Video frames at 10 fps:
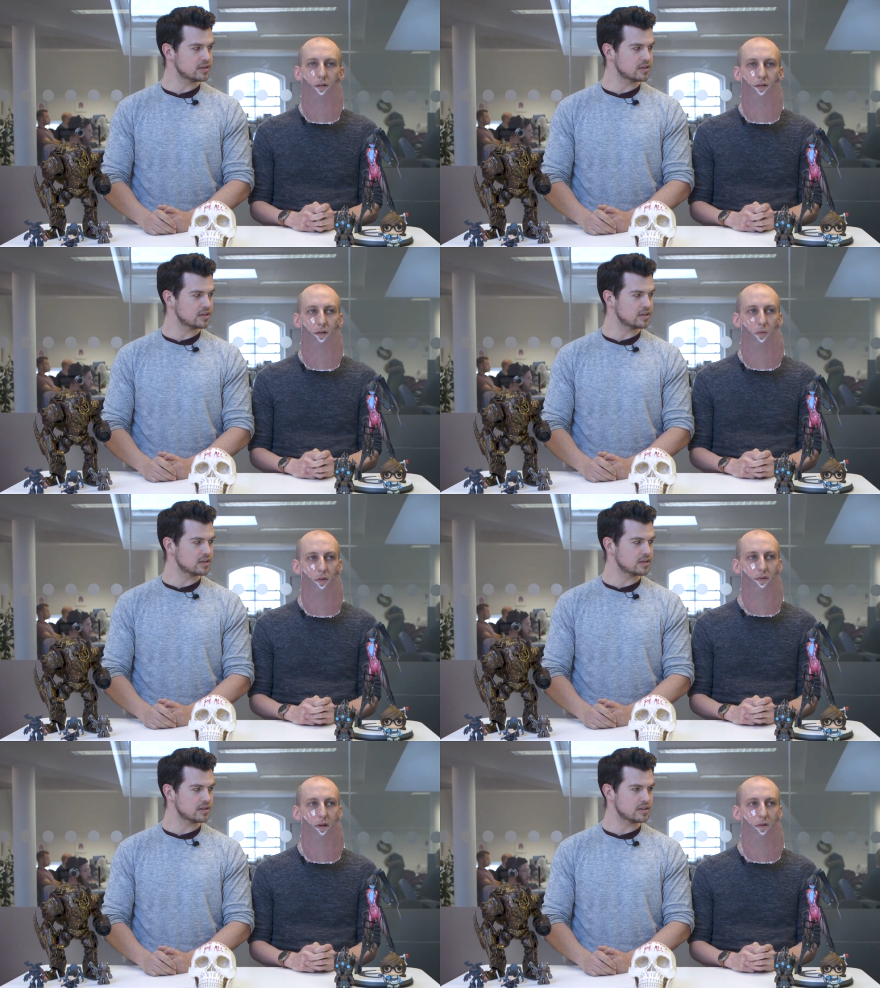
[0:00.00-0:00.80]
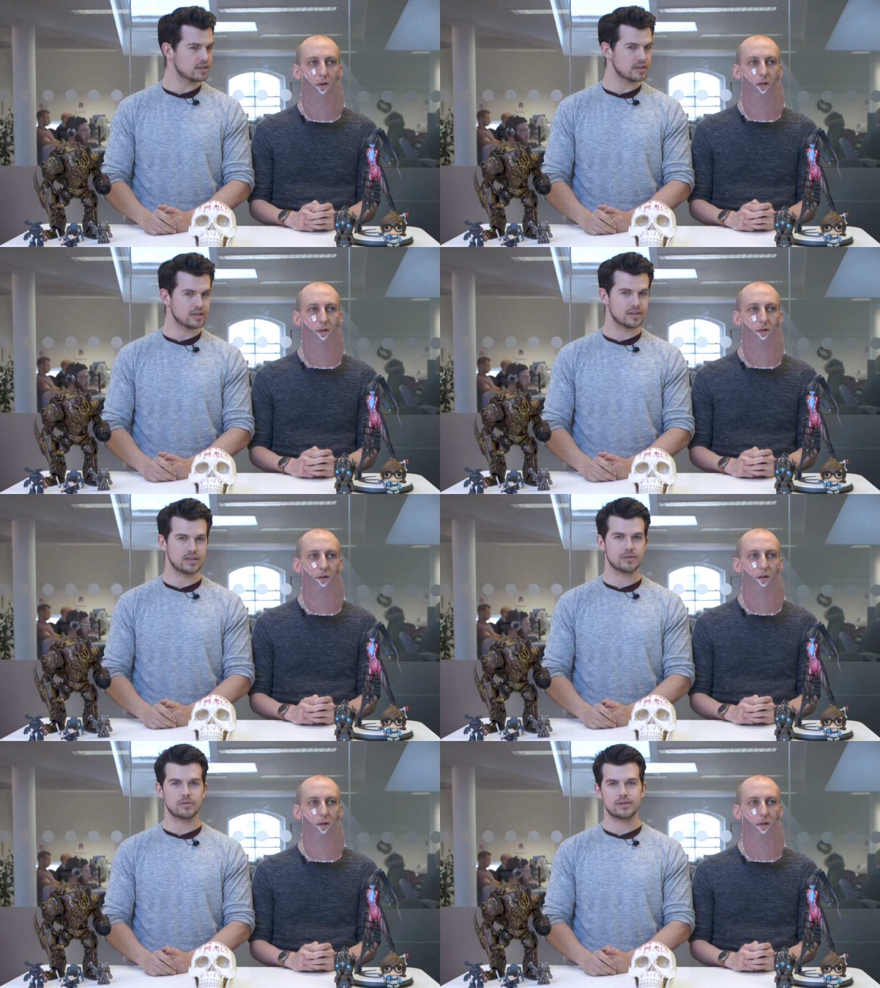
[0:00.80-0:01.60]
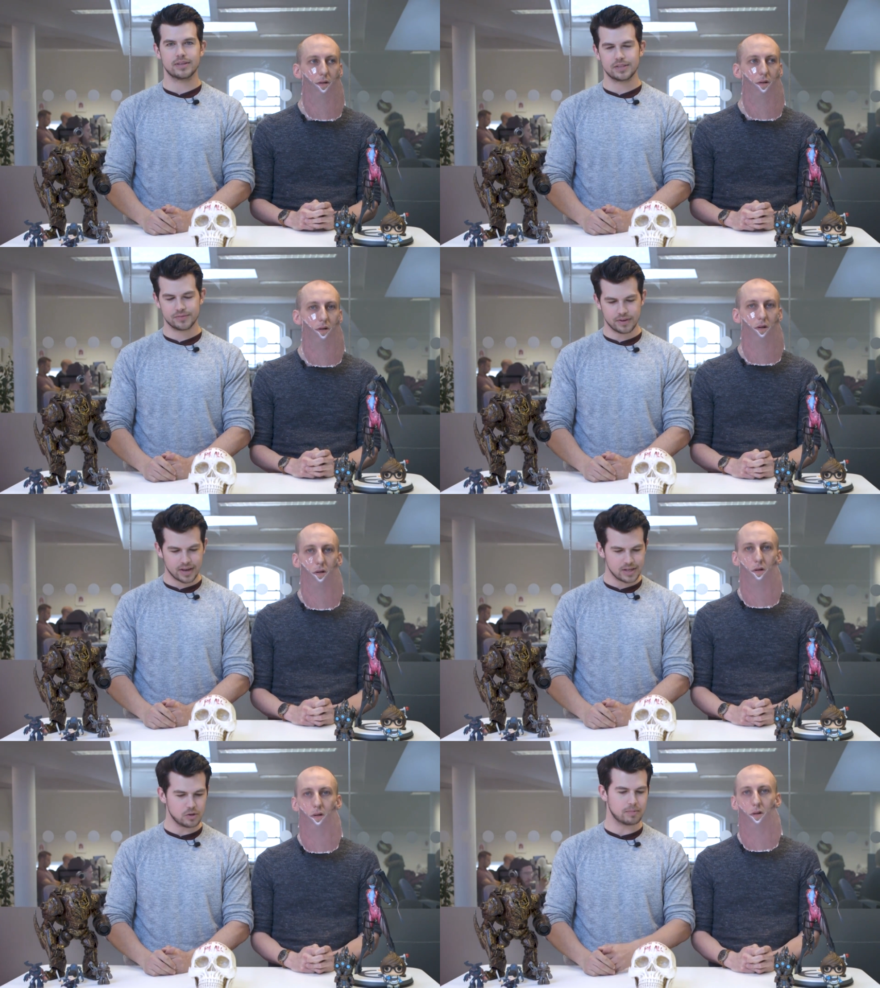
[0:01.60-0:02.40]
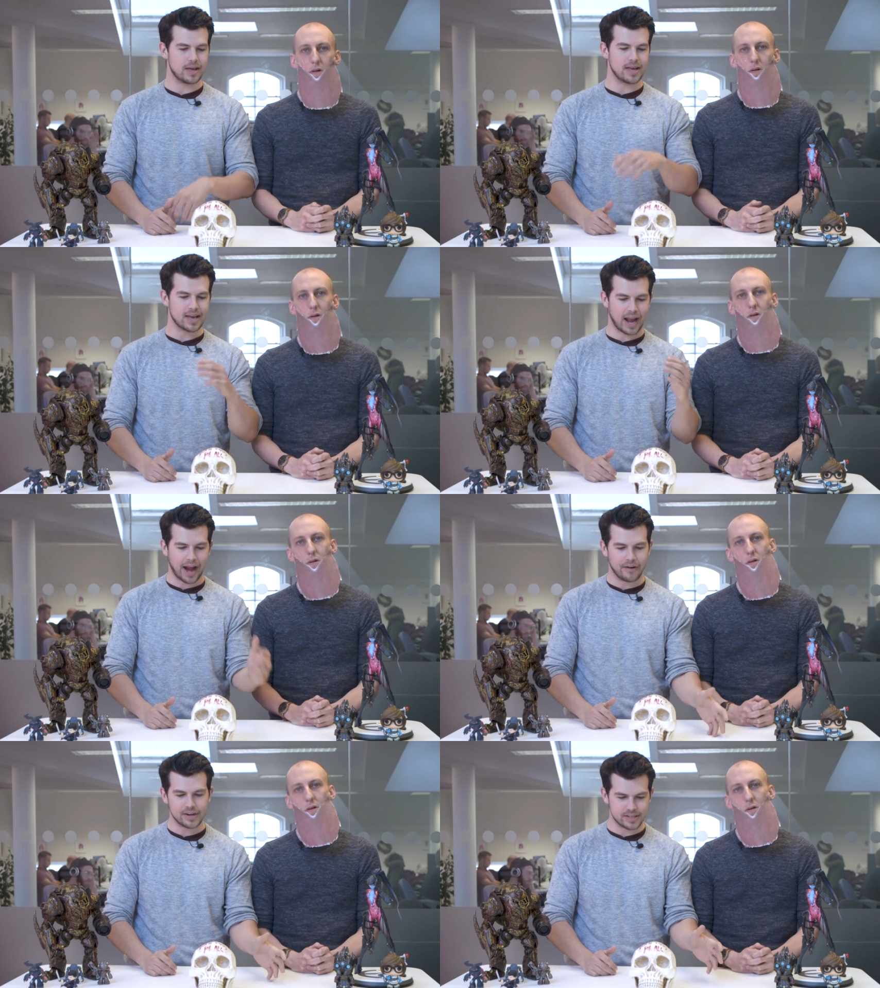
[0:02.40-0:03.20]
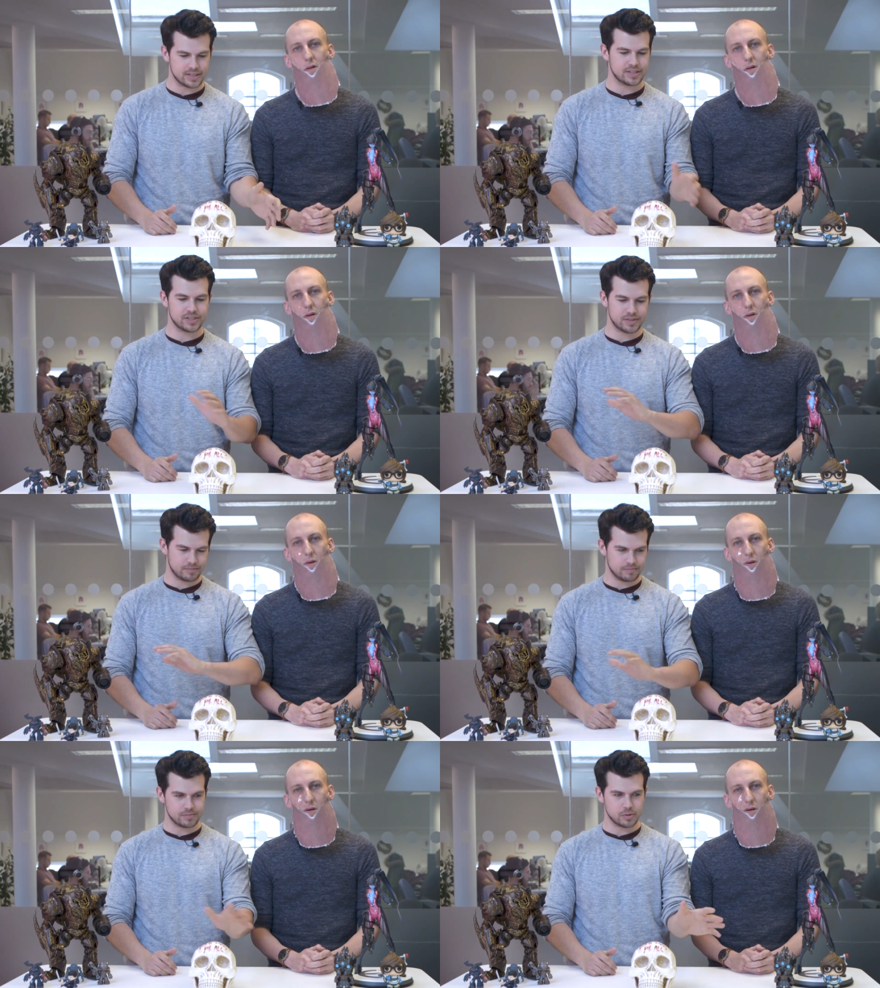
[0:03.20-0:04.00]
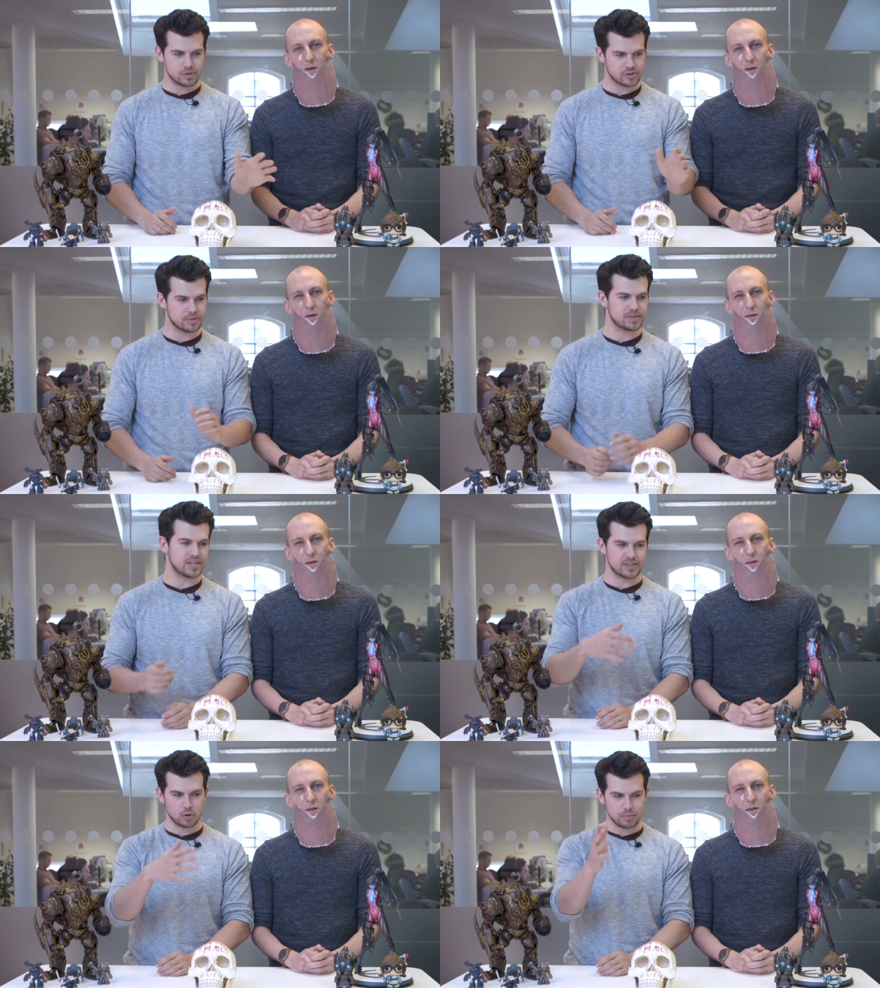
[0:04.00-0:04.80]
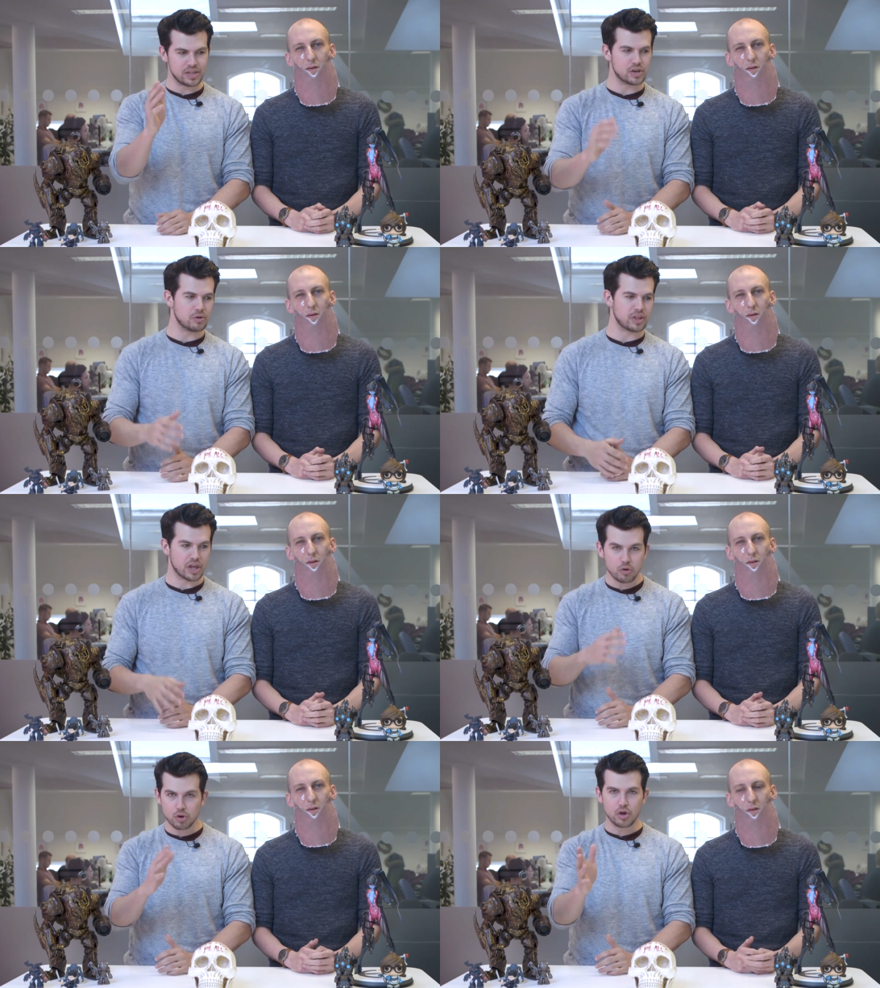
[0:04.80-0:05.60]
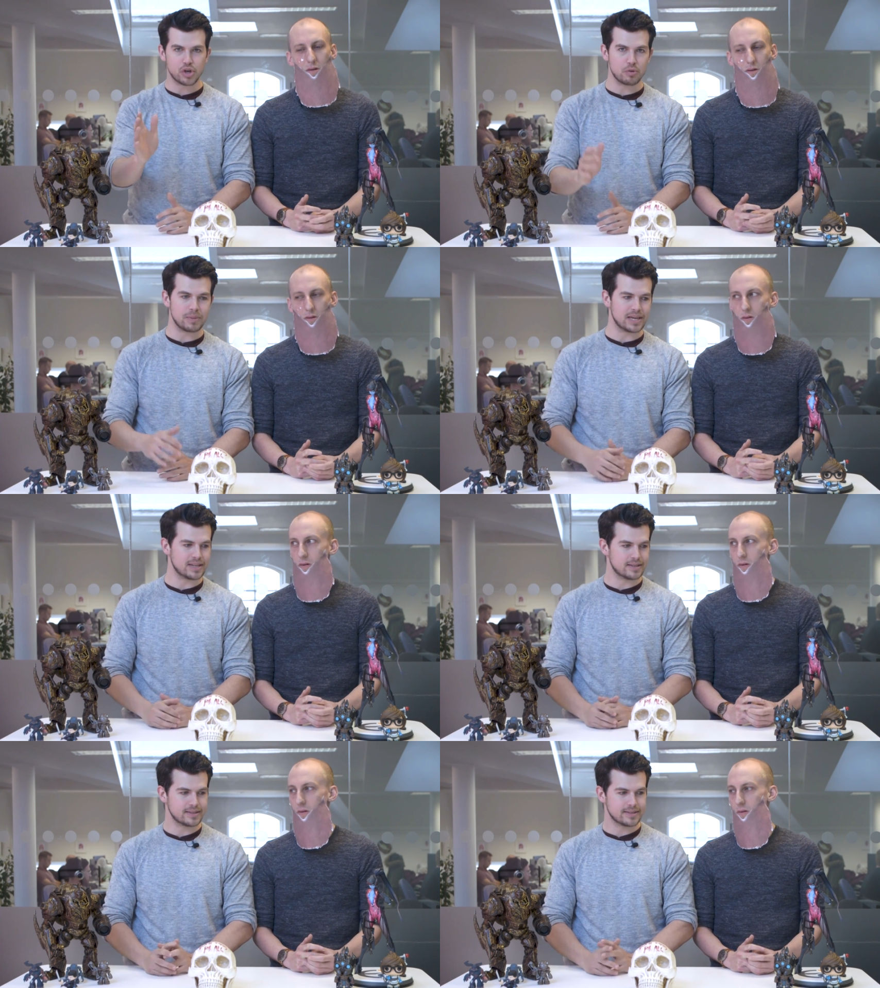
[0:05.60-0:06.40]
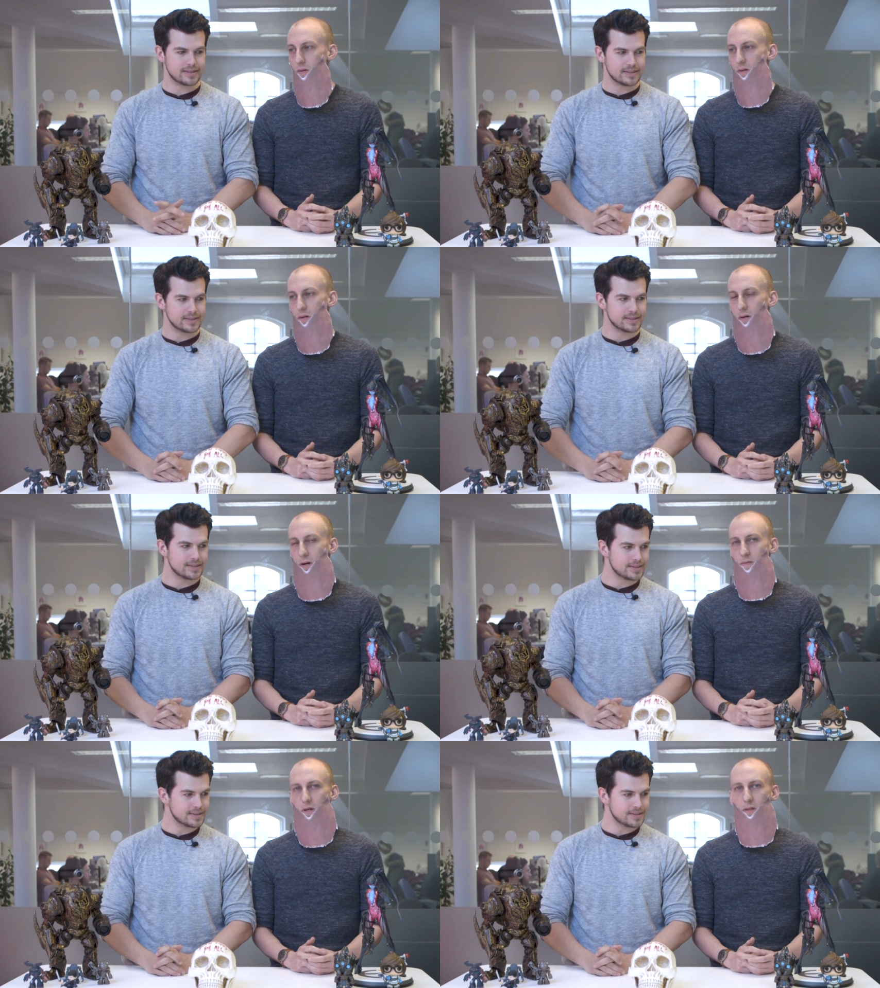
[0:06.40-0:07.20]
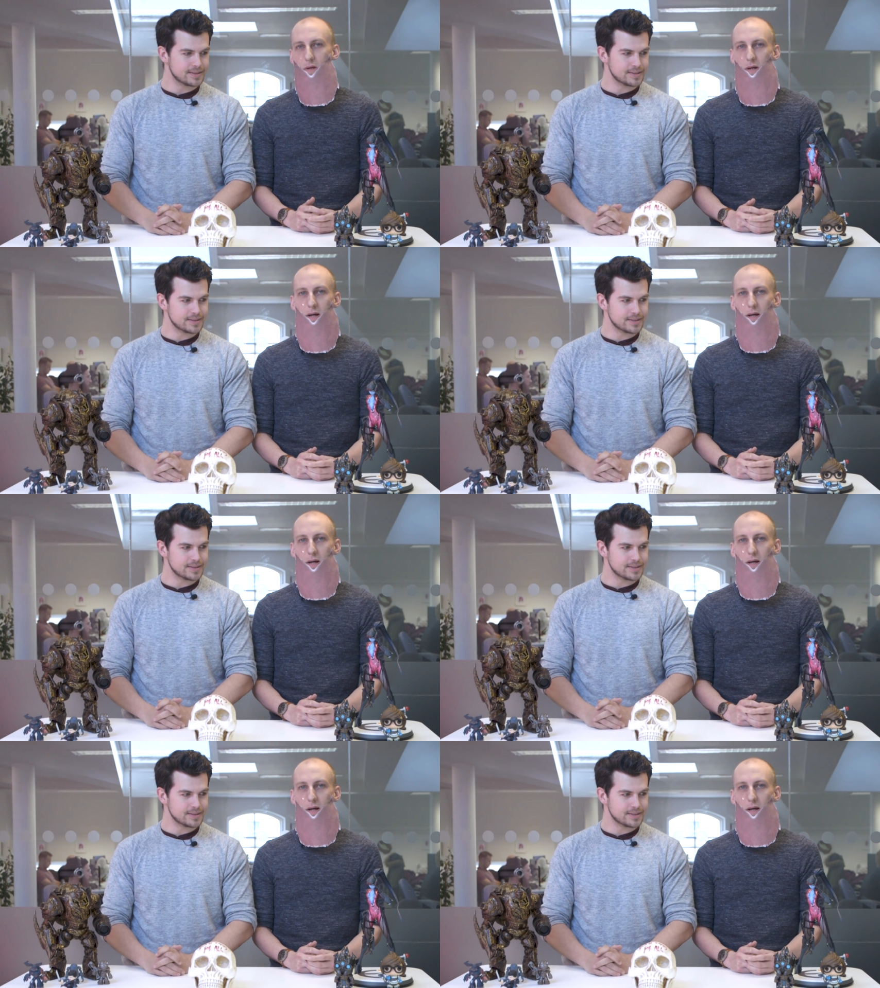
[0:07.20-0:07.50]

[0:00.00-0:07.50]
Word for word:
Speaker 1: just don't want to say it, Rich.
Speaker 2: Well, it's fine. You're playing a character. Just do what the script says. They all mean you don't. They all know you don't mean it.
Speaker 1: I've learned that